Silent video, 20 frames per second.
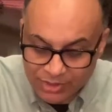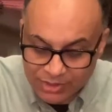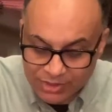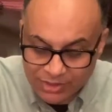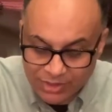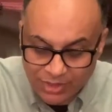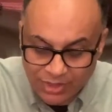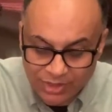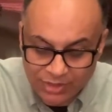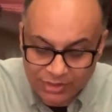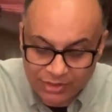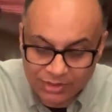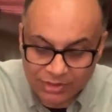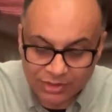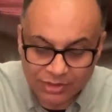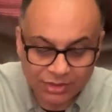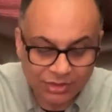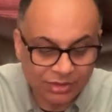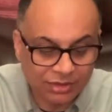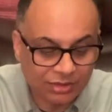
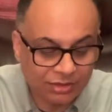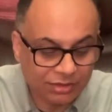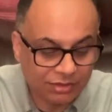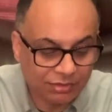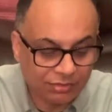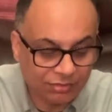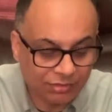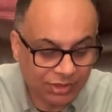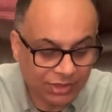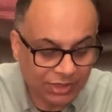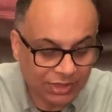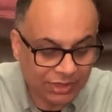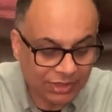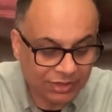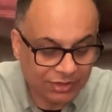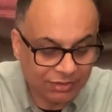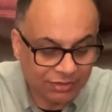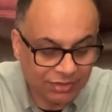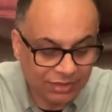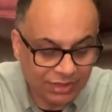sizes, we can
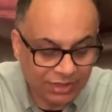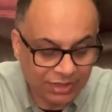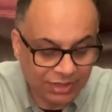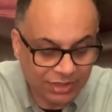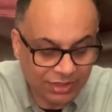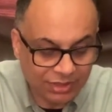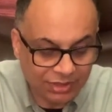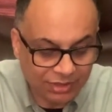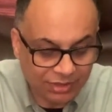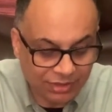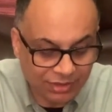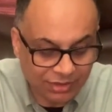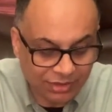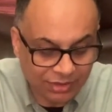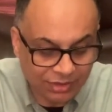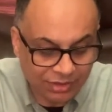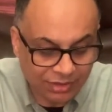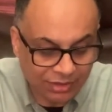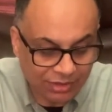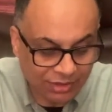see
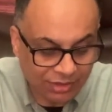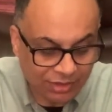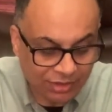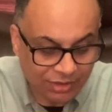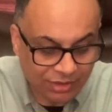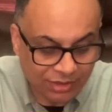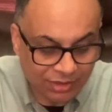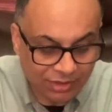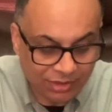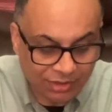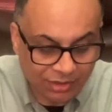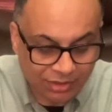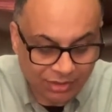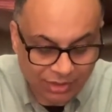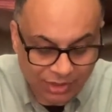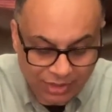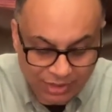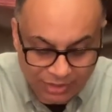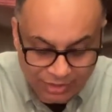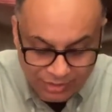
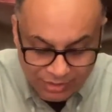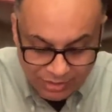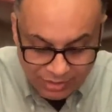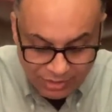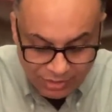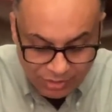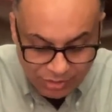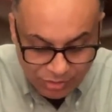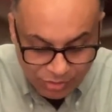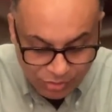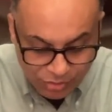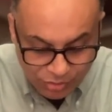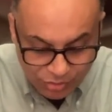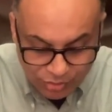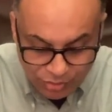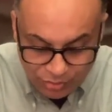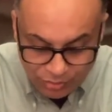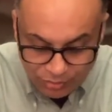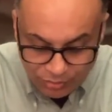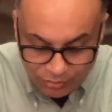that it
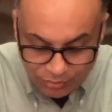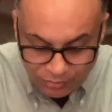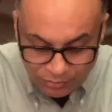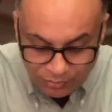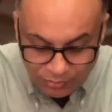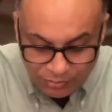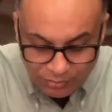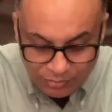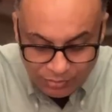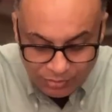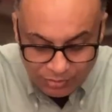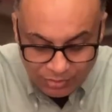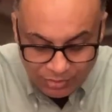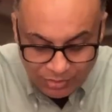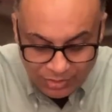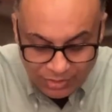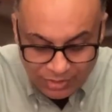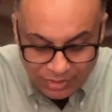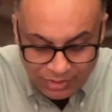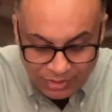goes
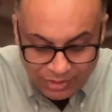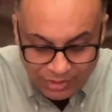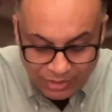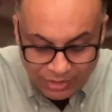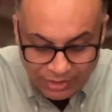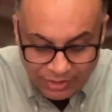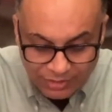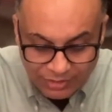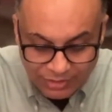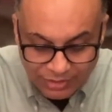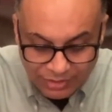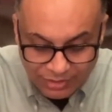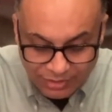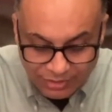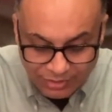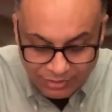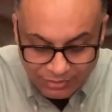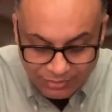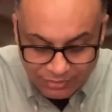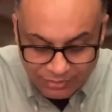like
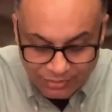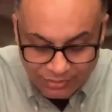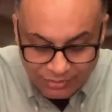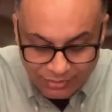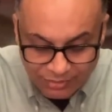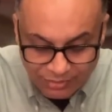this.